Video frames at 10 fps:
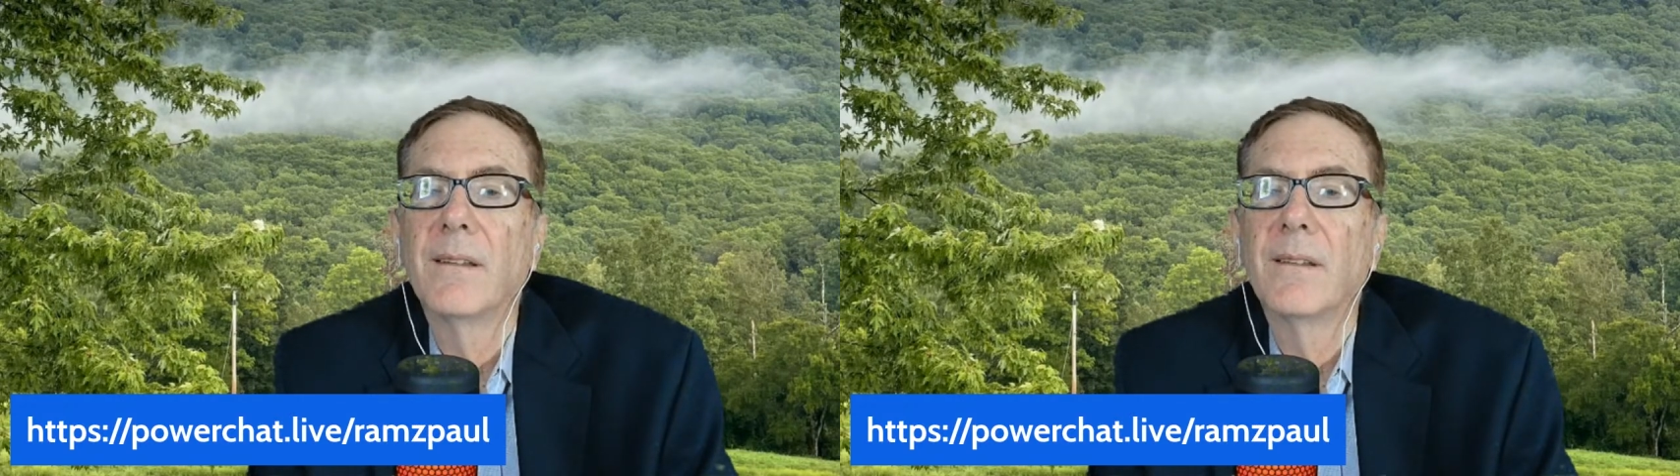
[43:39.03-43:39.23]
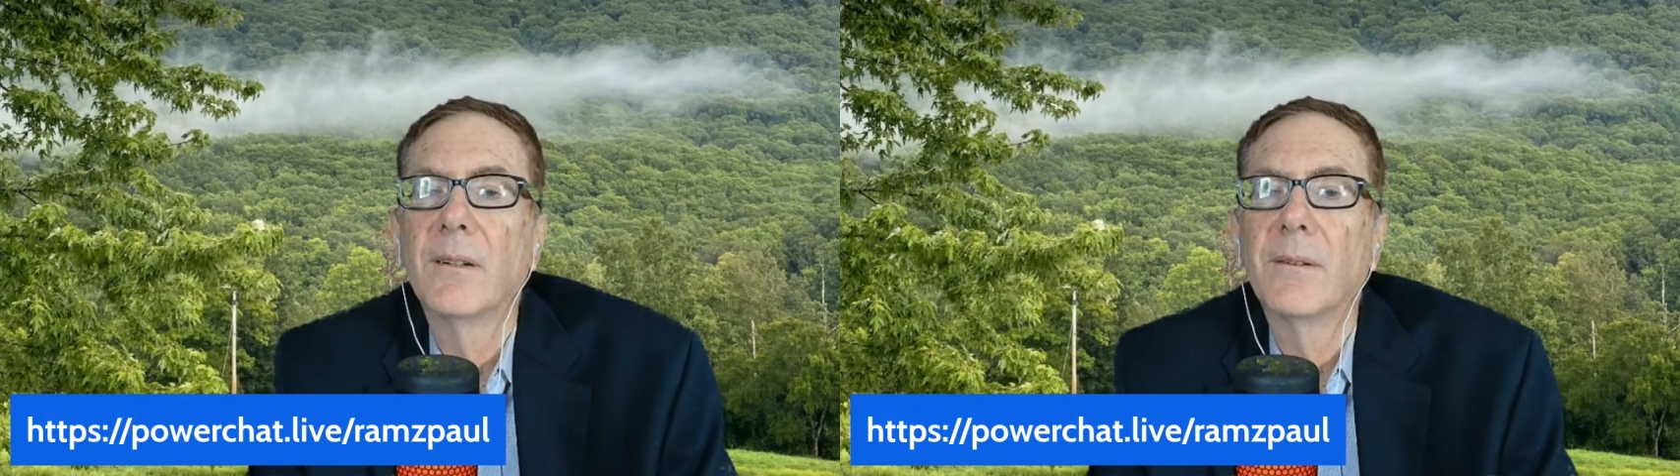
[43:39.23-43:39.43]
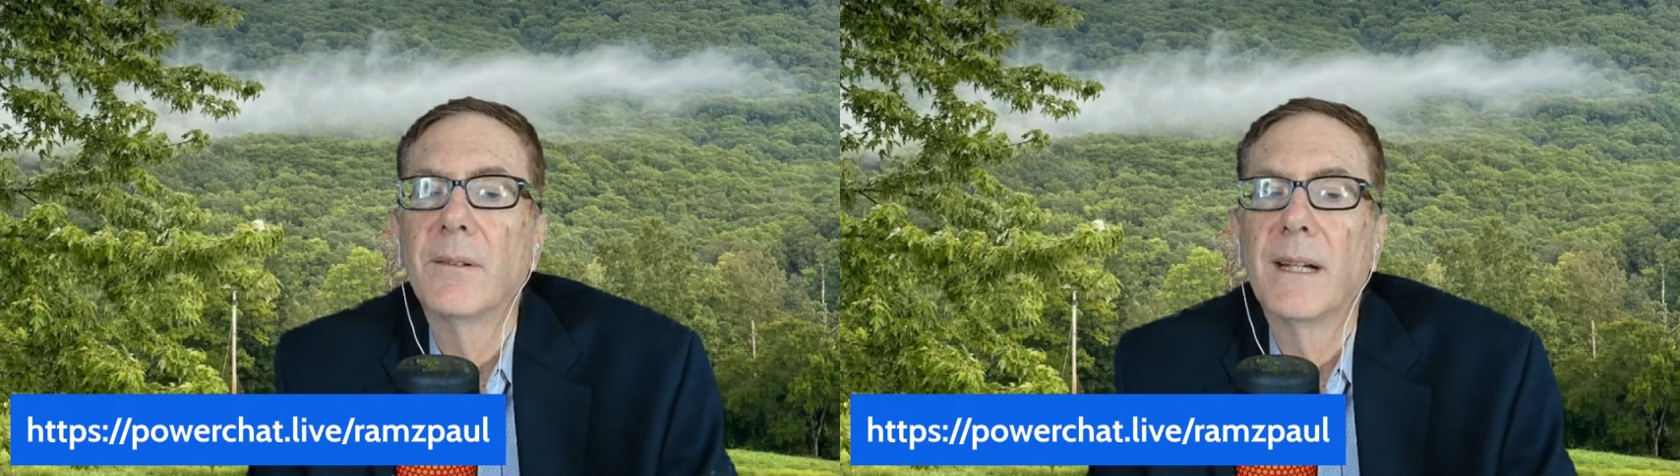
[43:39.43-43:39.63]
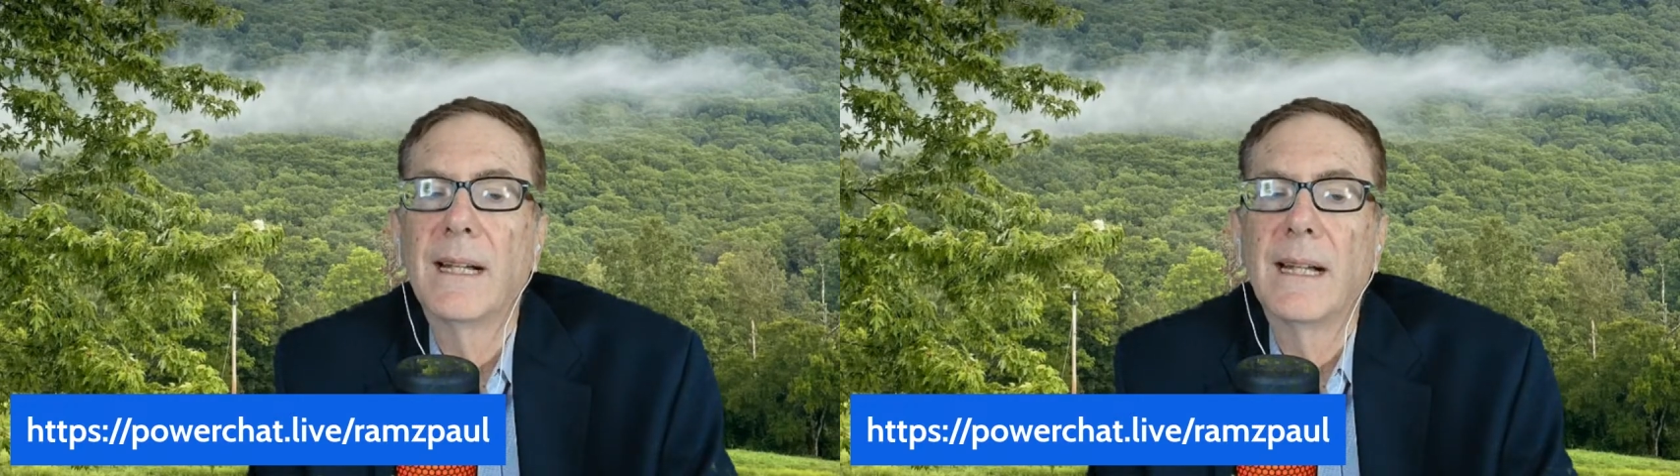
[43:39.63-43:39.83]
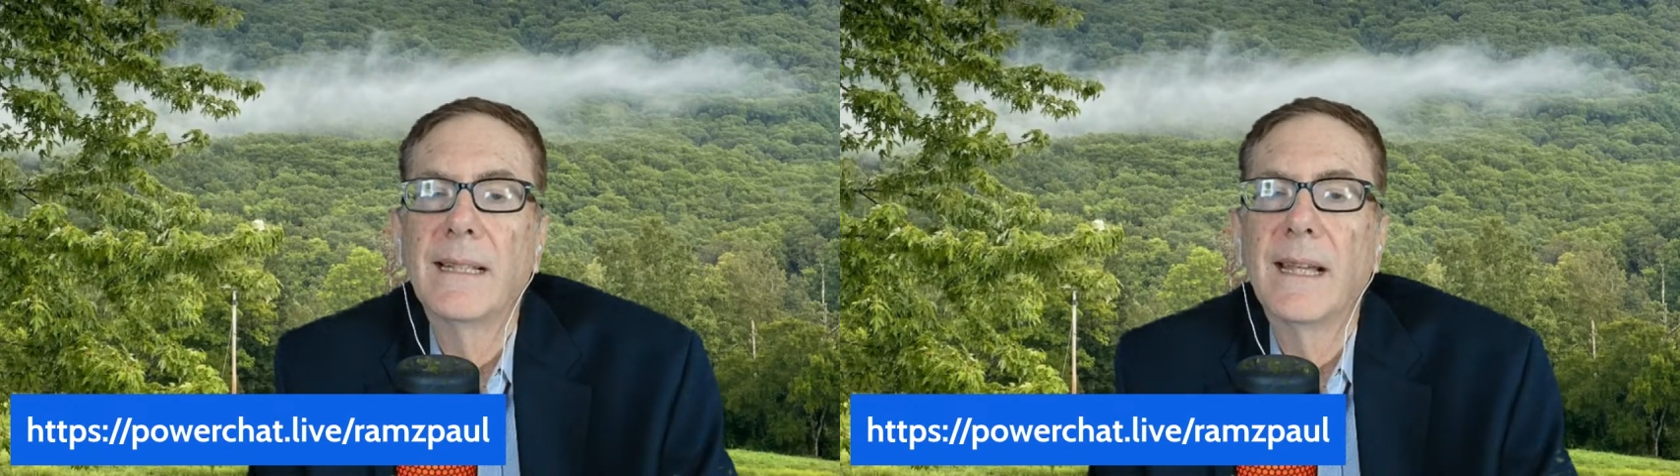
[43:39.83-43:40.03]
So
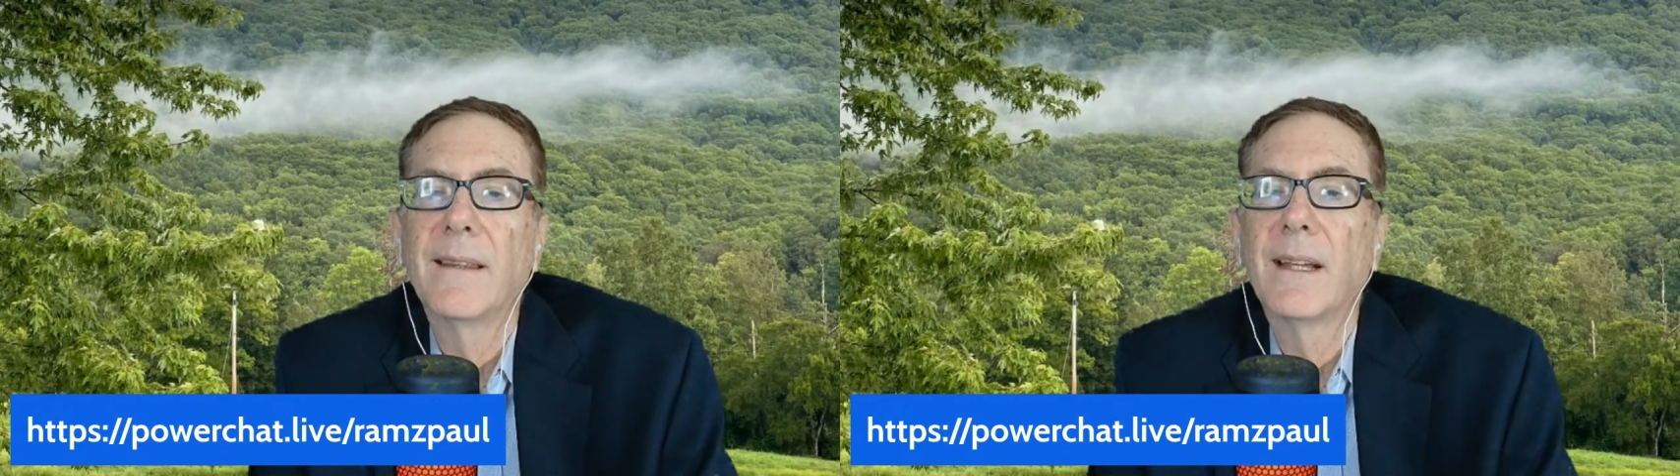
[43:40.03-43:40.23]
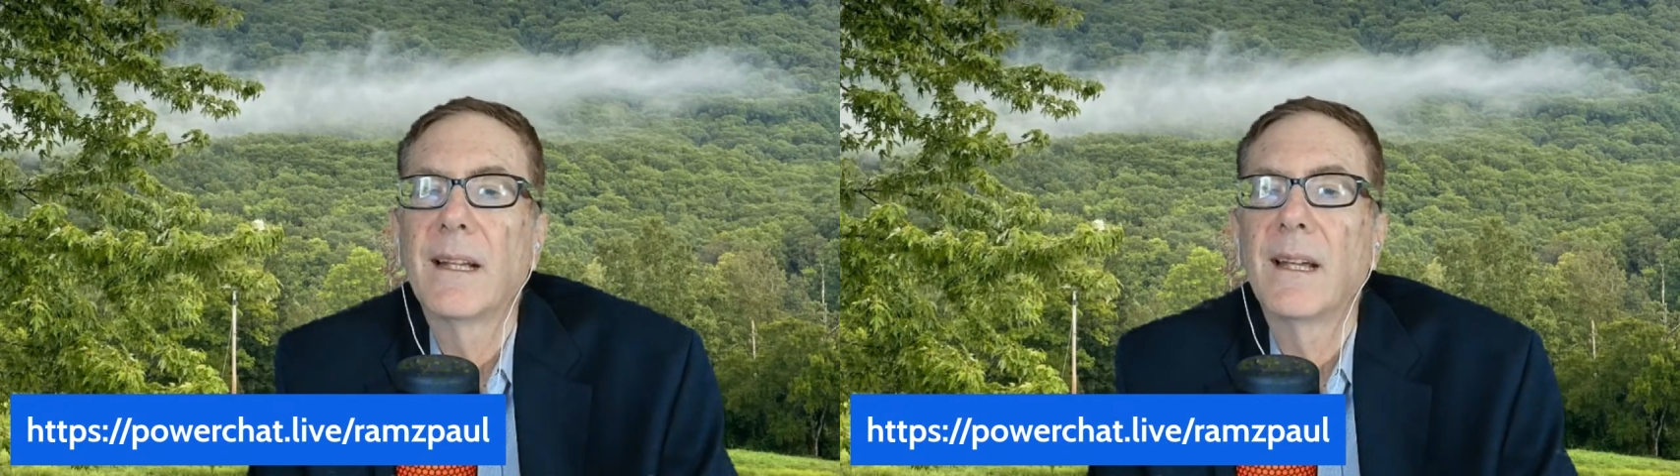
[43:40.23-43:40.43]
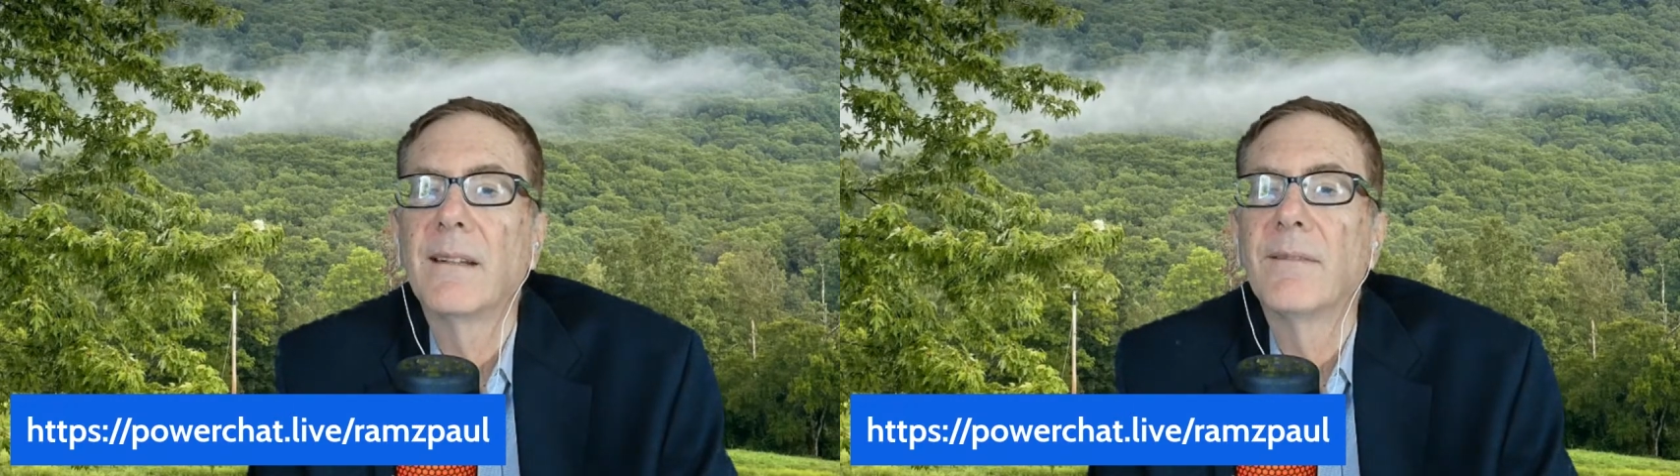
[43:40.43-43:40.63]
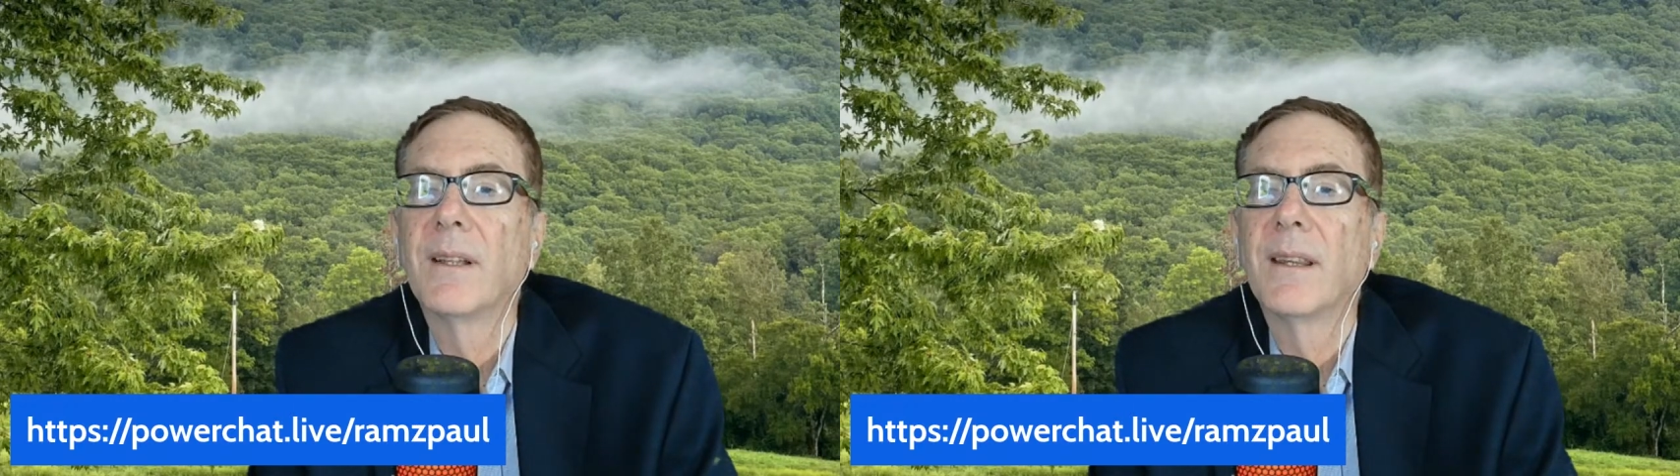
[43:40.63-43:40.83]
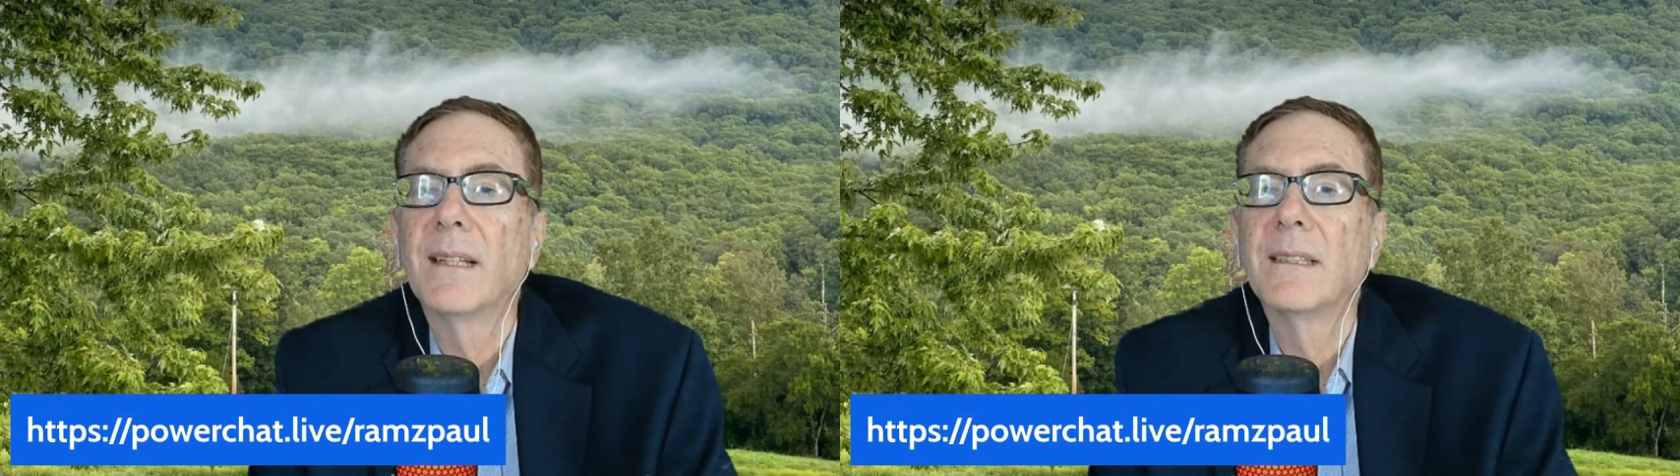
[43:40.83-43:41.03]
yeah,
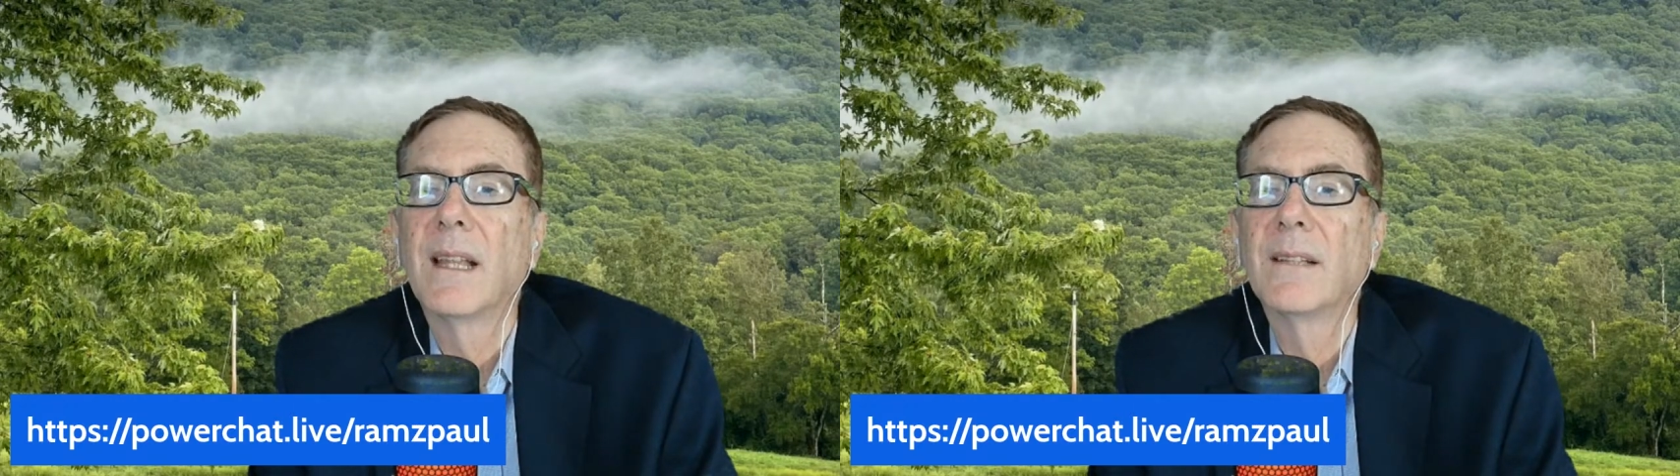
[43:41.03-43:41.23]
that